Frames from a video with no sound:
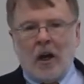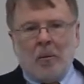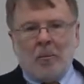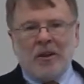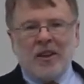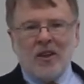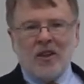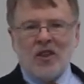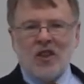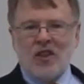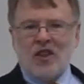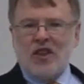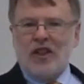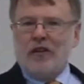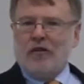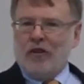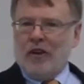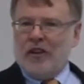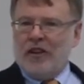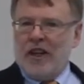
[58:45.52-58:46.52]
But this is
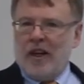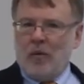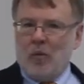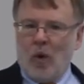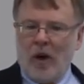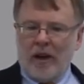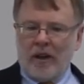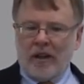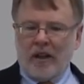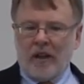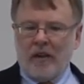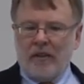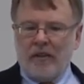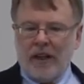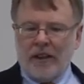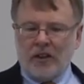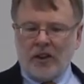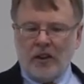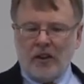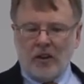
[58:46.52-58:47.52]
different than what
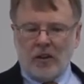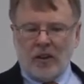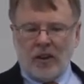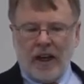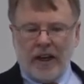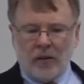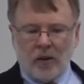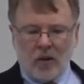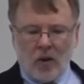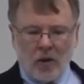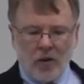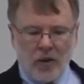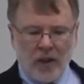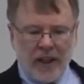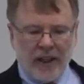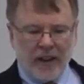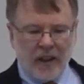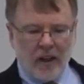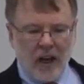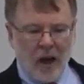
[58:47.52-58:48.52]
conventional agricultural
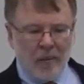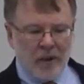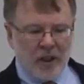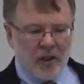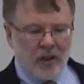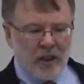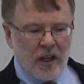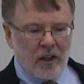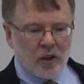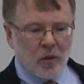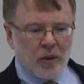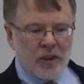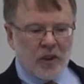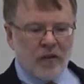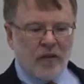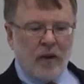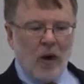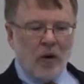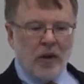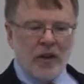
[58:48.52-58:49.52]
economics does, which
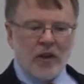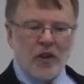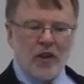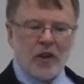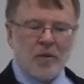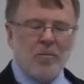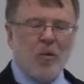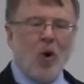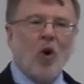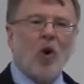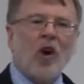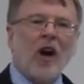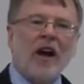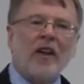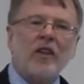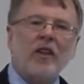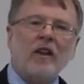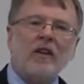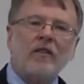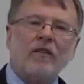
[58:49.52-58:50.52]
focuses more
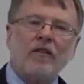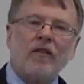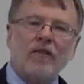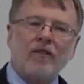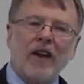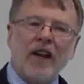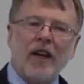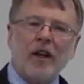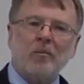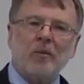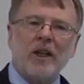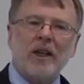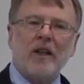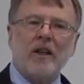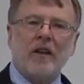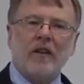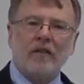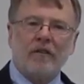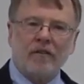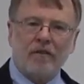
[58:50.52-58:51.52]
on the family
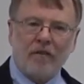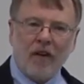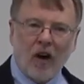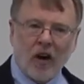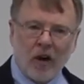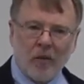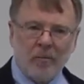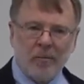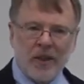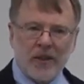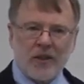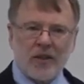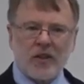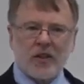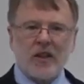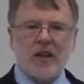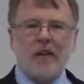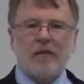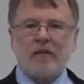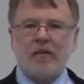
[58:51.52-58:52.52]
farm business,
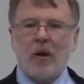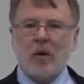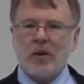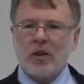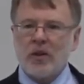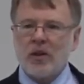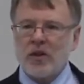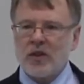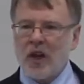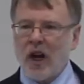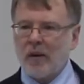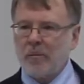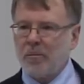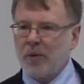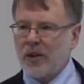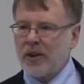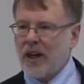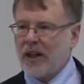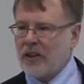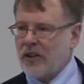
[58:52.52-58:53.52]
and it focuses on
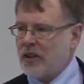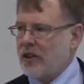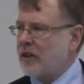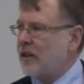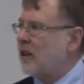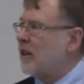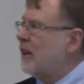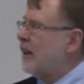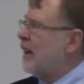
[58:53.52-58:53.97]
production.